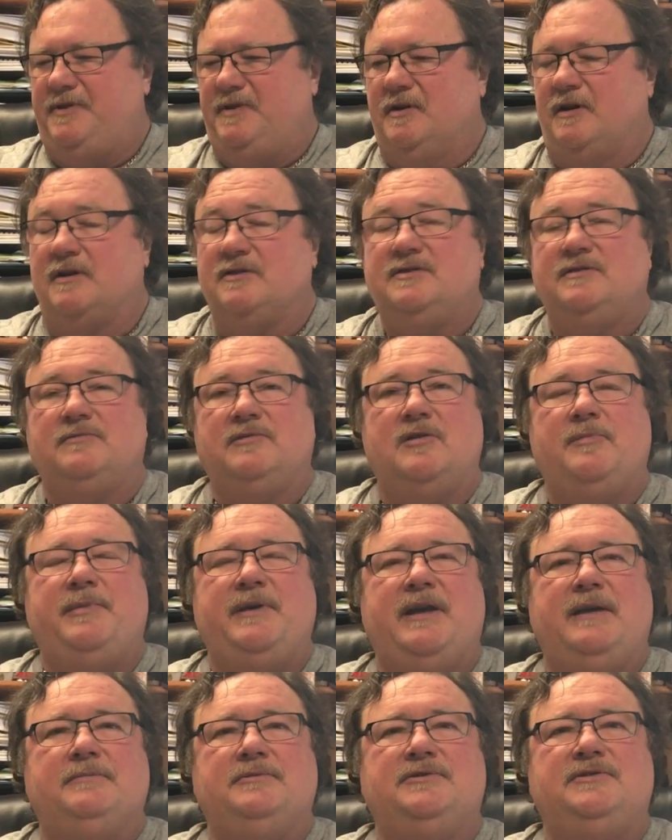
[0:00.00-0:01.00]
You also want to
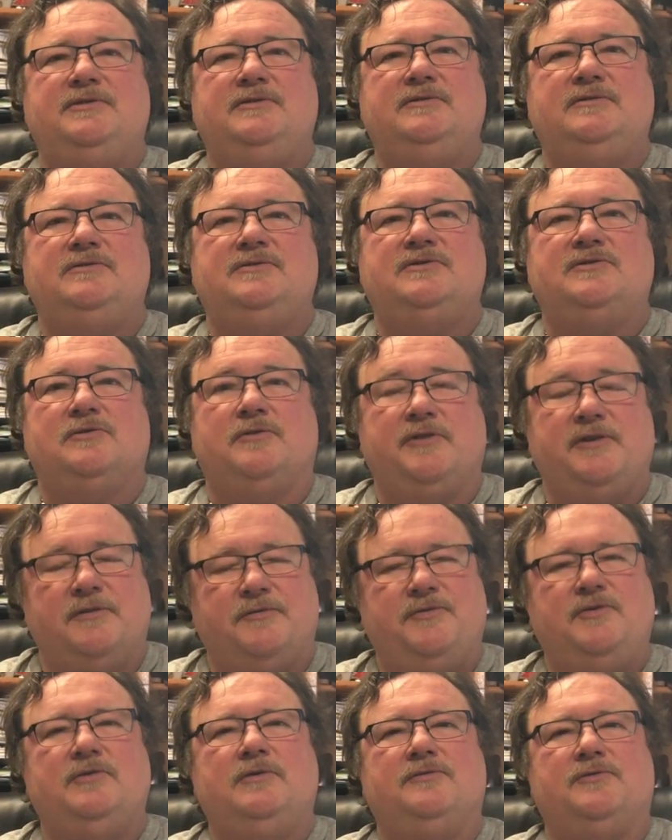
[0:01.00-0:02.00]
be able to store your
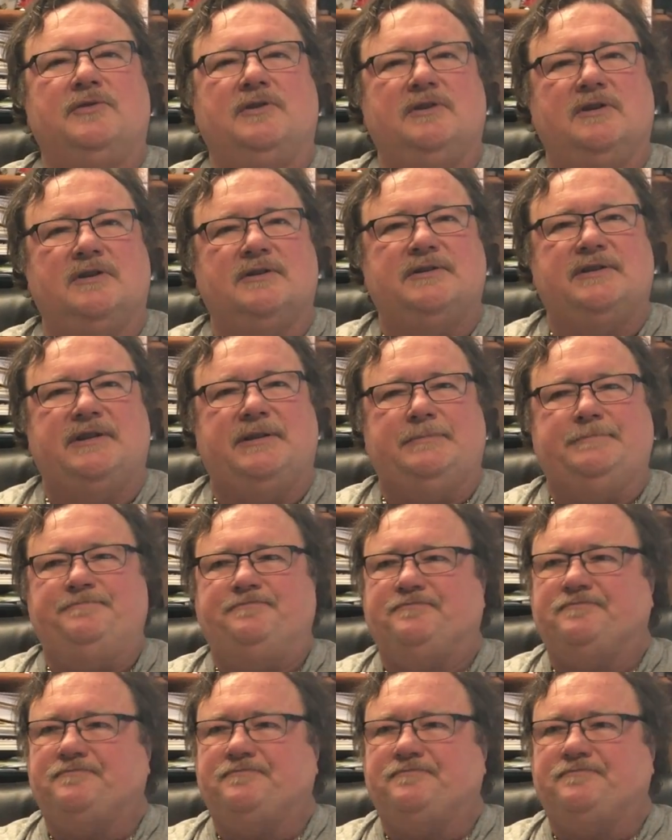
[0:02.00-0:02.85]
fuel for a long time.